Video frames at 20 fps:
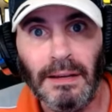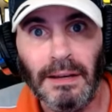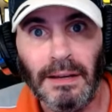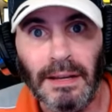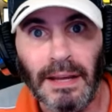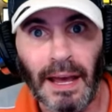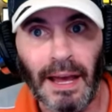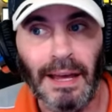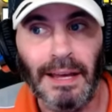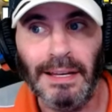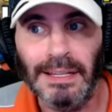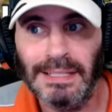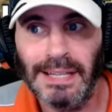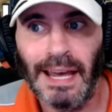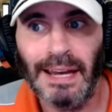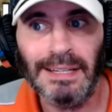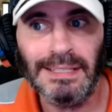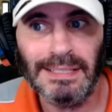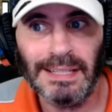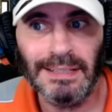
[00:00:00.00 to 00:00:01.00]
Yeah, his
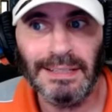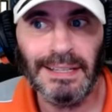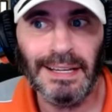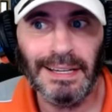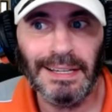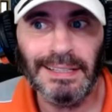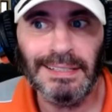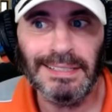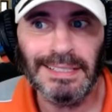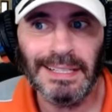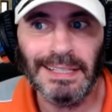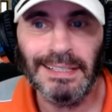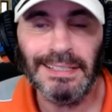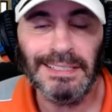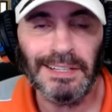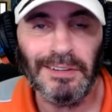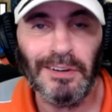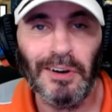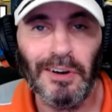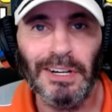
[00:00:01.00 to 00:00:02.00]
head is... It's
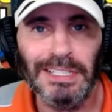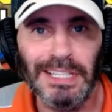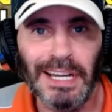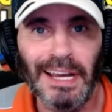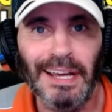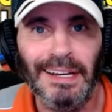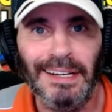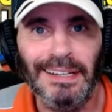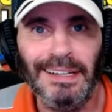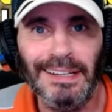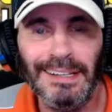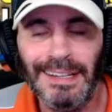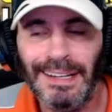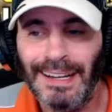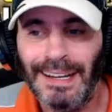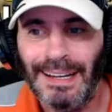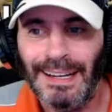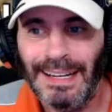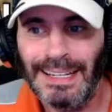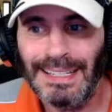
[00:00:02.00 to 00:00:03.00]
a large head.
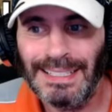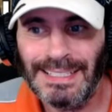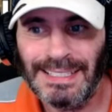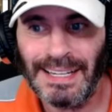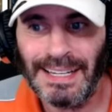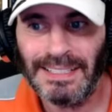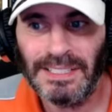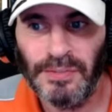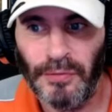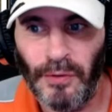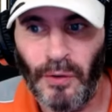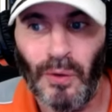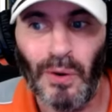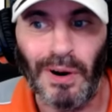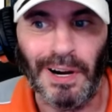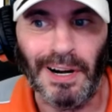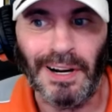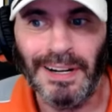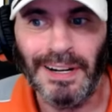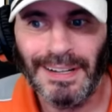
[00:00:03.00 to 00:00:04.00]
He's
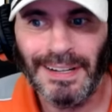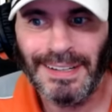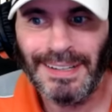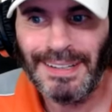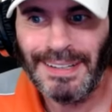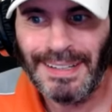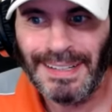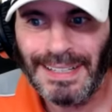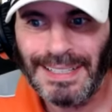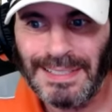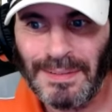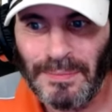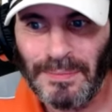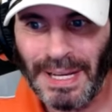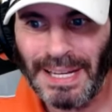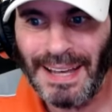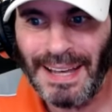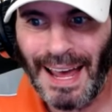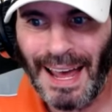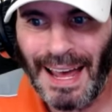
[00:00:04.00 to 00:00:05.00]
6'4". He's a
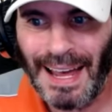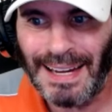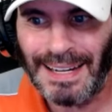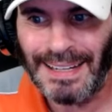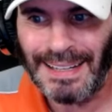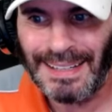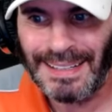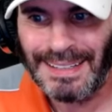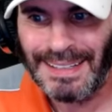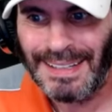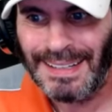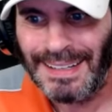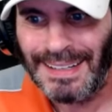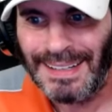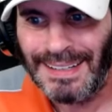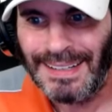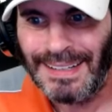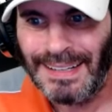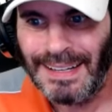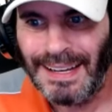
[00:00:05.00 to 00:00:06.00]
big guy.
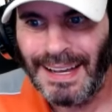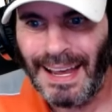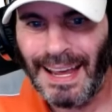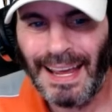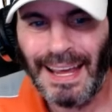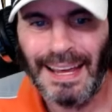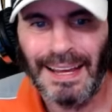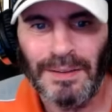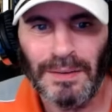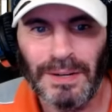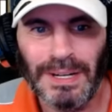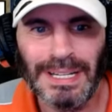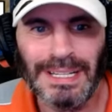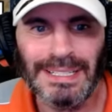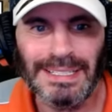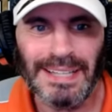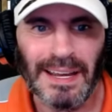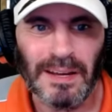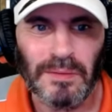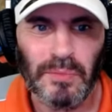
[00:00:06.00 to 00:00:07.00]
Hey, what do you
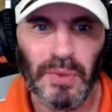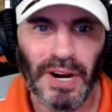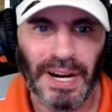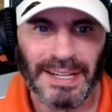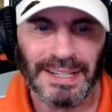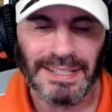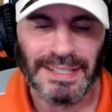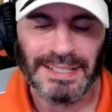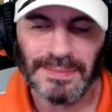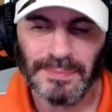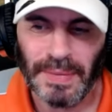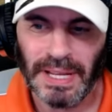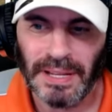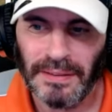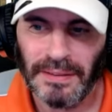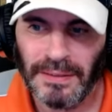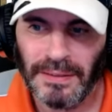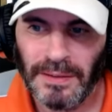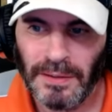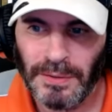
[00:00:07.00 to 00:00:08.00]
say, Brandon Smith?
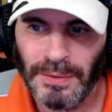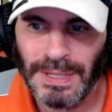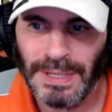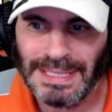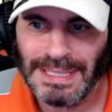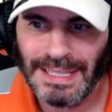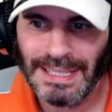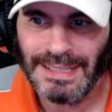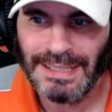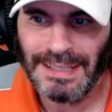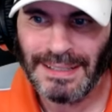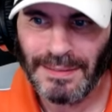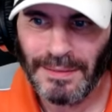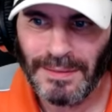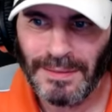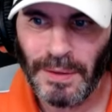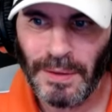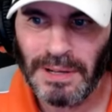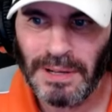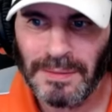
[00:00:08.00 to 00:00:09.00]
Who is it?
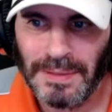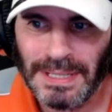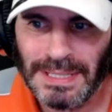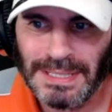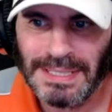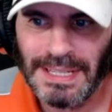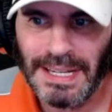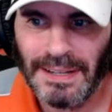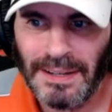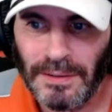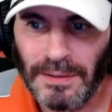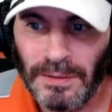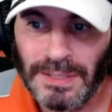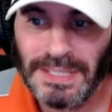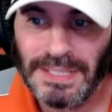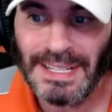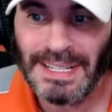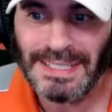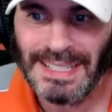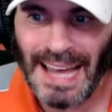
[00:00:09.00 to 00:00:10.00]
Welcome to see you. Who's
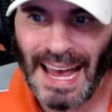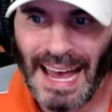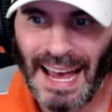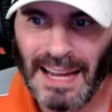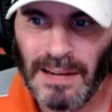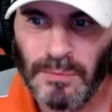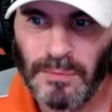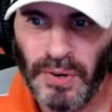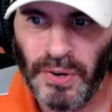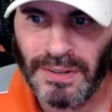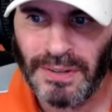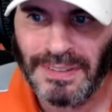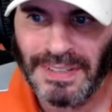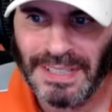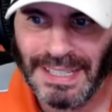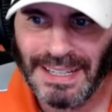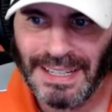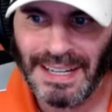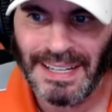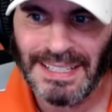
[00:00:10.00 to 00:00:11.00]
this guy?
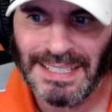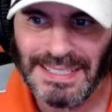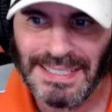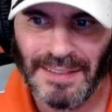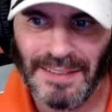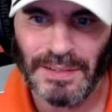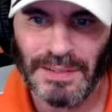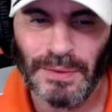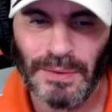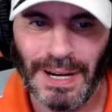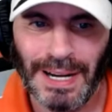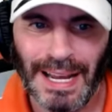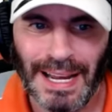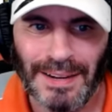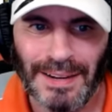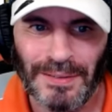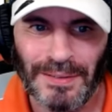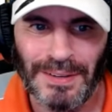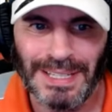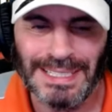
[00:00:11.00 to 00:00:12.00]
Brooklyn King
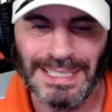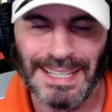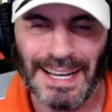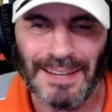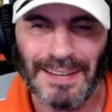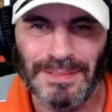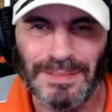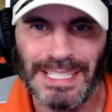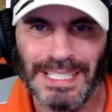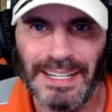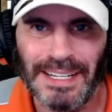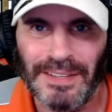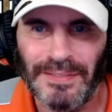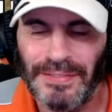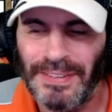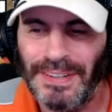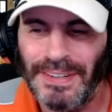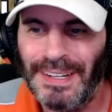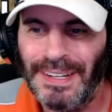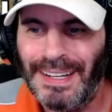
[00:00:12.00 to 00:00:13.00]
718. What's up, Chief?